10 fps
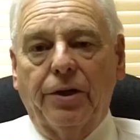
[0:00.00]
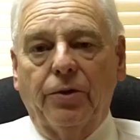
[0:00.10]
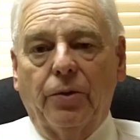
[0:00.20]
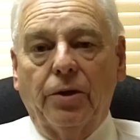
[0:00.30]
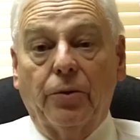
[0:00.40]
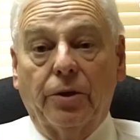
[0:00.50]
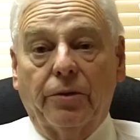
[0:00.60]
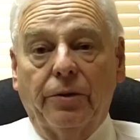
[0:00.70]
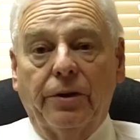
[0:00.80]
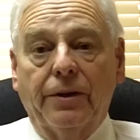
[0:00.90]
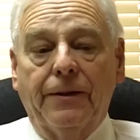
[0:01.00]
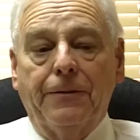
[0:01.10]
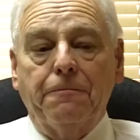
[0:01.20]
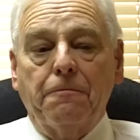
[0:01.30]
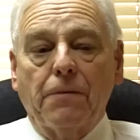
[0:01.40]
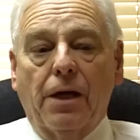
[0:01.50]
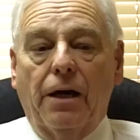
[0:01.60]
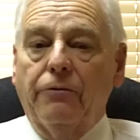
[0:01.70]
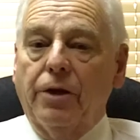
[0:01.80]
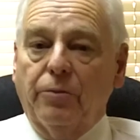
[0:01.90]
that you want to work with,
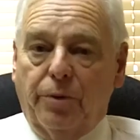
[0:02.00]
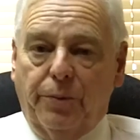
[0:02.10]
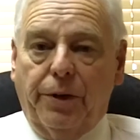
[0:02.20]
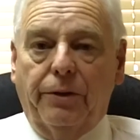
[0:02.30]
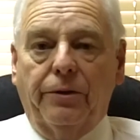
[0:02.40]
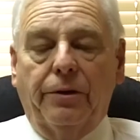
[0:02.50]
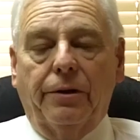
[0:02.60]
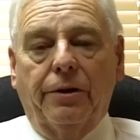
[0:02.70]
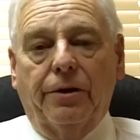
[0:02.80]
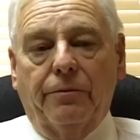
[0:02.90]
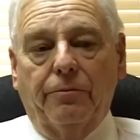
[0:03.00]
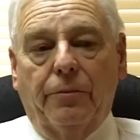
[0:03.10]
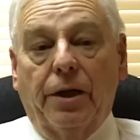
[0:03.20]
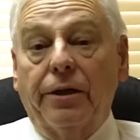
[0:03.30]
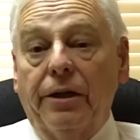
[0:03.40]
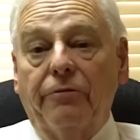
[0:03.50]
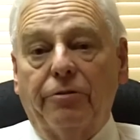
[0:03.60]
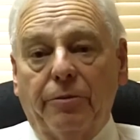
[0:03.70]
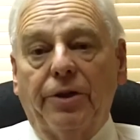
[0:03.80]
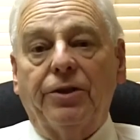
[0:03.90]
have them prepare the market
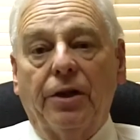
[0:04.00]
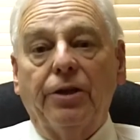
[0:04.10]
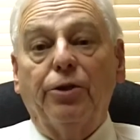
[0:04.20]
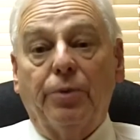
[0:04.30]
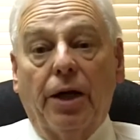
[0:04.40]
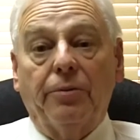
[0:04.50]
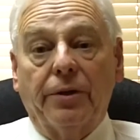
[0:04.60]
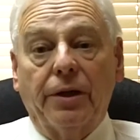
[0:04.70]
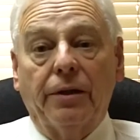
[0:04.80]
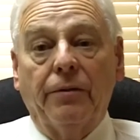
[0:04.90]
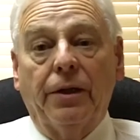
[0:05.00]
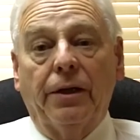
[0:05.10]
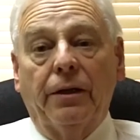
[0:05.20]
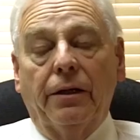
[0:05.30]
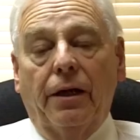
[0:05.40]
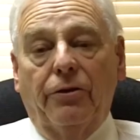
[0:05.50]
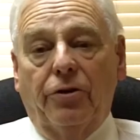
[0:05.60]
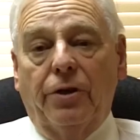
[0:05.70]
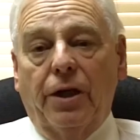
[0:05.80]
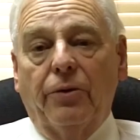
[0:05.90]
information on your property, and
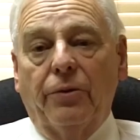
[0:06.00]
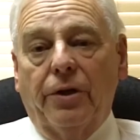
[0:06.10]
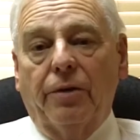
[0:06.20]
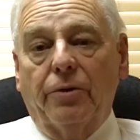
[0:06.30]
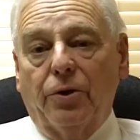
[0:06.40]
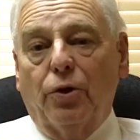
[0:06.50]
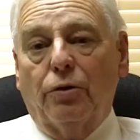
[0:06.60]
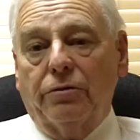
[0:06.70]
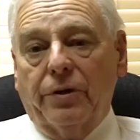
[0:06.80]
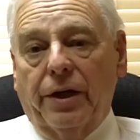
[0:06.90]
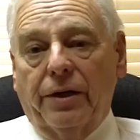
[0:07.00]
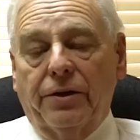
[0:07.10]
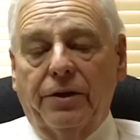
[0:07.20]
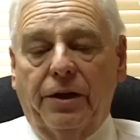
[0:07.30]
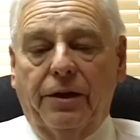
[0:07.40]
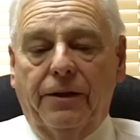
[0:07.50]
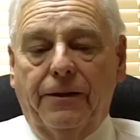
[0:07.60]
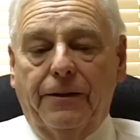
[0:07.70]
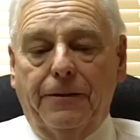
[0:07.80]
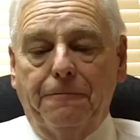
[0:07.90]
sit down with them and go over that
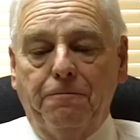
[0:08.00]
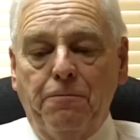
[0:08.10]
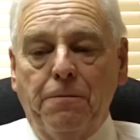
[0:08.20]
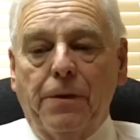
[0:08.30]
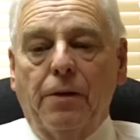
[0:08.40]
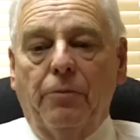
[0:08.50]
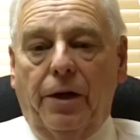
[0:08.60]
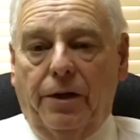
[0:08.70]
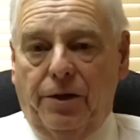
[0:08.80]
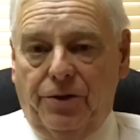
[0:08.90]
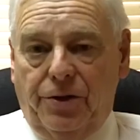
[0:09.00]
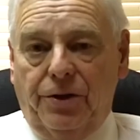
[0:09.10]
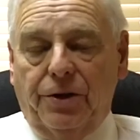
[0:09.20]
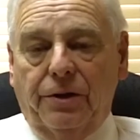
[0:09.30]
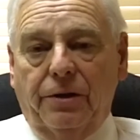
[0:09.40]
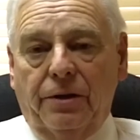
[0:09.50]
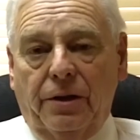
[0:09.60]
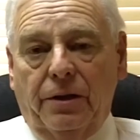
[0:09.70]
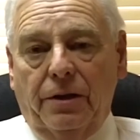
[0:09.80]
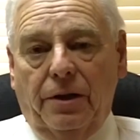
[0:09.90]
and make a decision
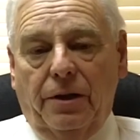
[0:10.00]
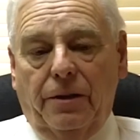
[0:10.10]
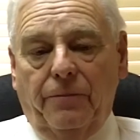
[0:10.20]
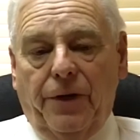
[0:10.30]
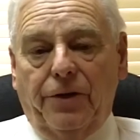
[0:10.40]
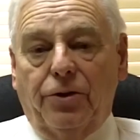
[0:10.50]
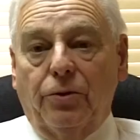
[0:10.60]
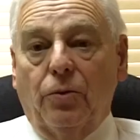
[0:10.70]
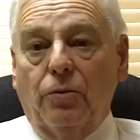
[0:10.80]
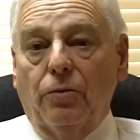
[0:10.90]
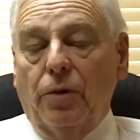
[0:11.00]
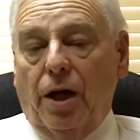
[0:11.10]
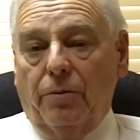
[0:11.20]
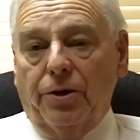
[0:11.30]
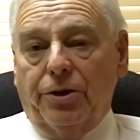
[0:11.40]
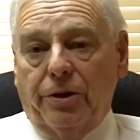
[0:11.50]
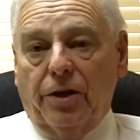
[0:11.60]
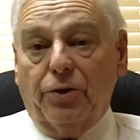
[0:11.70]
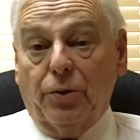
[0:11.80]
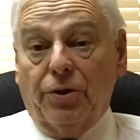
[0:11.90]
as to how much your
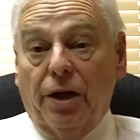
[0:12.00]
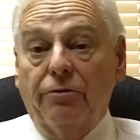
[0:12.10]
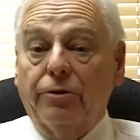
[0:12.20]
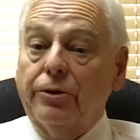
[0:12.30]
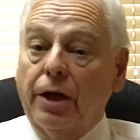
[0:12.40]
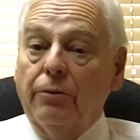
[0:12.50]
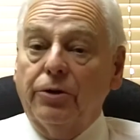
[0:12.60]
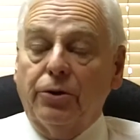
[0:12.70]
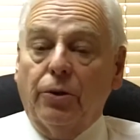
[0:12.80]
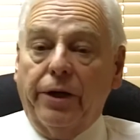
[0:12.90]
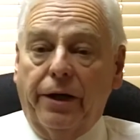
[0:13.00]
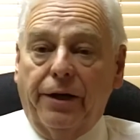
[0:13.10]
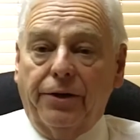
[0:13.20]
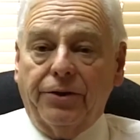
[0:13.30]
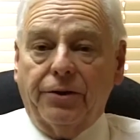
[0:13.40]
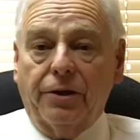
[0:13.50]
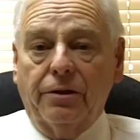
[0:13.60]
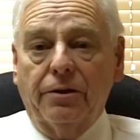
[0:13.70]
house will sell for and how much you want to ask